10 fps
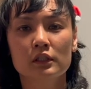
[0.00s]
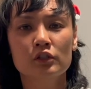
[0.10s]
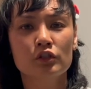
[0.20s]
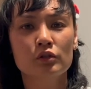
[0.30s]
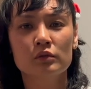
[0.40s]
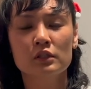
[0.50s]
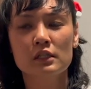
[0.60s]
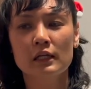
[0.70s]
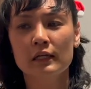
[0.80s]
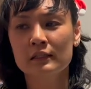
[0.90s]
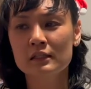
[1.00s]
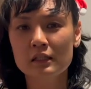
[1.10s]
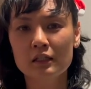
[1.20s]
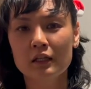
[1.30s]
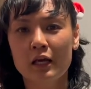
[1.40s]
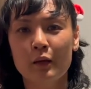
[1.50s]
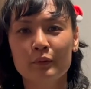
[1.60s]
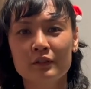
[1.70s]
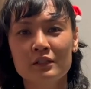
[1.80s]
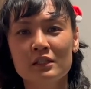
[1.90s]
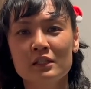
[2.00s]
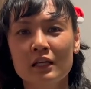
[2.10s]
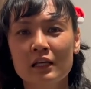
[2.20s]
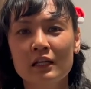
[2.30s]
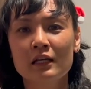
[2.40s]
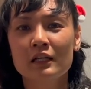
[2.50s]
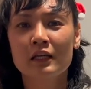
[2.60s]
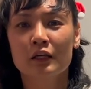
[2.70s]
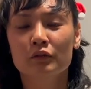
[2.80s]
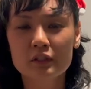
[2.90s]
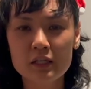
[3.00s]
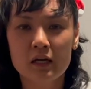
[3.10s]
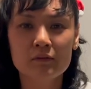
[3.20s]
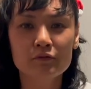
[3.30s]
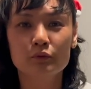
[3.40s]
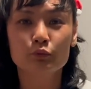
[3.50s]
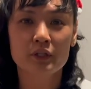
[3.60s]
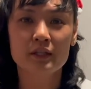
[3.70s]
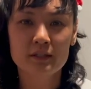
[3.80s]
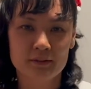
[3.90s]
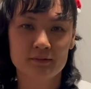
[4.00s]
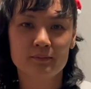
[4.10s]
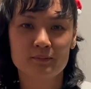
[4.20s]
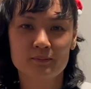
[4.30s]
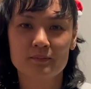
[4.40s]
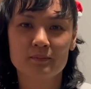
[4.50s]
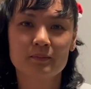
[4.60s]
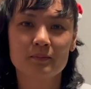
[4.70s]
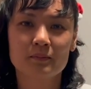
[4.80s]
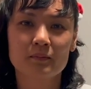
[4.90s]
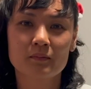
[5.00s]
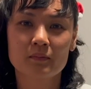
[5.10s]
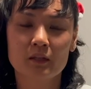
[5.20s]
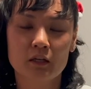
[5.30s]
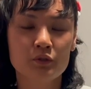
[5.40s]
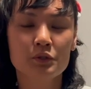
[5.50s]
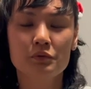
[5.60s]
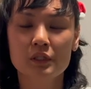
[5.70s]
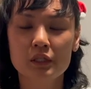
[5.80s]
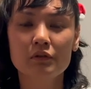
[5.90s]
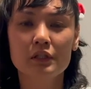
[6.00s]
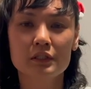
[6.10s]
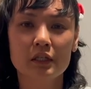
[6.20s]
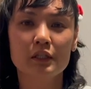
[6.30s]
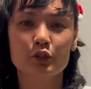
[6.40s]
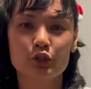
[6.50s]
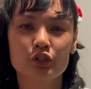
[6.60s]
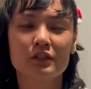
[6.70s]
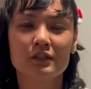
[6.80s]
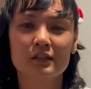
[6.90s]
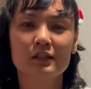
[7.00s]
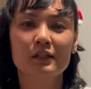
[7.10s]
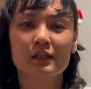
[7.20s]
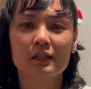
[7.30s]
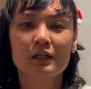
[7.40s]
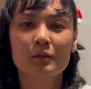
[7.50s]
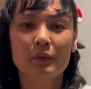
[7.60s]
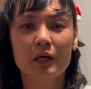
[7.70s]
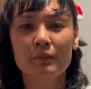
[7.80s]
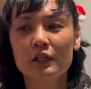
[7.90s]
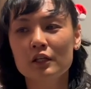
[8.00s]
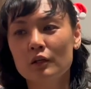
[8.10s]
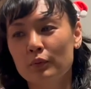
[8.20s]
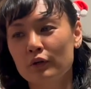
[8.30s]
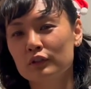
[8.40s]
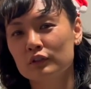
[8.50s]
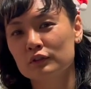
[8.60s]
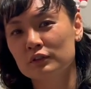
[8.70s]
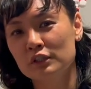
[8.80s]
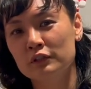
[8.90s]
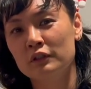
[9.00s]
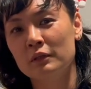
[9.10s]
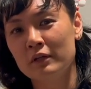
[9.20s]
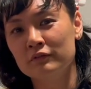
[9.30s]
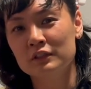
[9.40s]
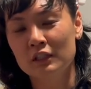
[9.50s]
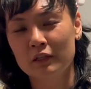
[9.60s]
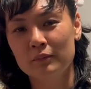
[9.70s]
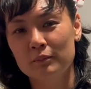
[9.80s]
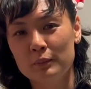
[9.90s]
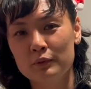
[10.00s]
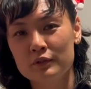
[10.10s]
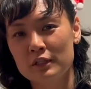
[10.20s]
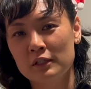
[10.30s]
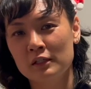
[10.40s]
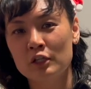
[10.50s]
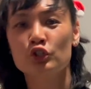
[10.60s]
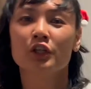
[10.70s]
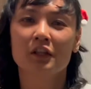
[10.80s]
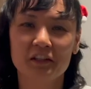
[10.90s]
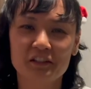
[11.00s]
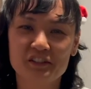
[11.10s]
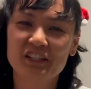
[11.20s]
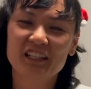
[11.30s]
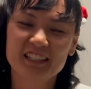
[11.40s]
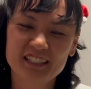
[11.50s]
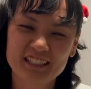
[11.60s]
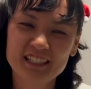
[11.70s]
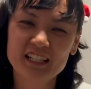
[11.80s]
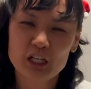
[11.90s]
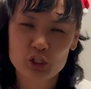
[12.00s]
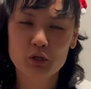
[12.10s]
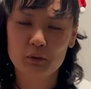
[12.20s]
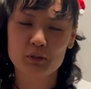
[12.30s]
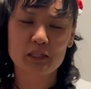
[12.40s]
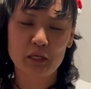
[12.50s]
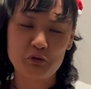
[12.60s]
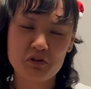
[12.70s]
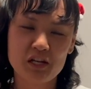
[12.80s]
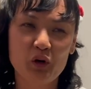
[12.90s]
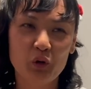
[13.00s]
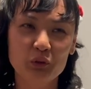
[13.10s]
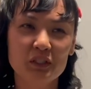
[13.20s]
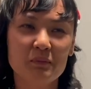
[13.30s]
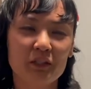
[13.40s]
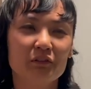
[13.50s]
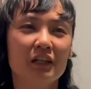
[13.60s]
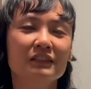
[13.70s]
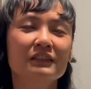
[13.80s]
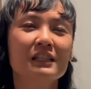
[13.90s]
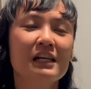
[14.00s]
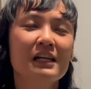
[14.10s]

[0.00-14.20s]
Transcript: And she was like, this kind of happiness can only come from within. I was really, really touched. But I make it a point not to tear up every time people say touching things. So I was like really holding my ground.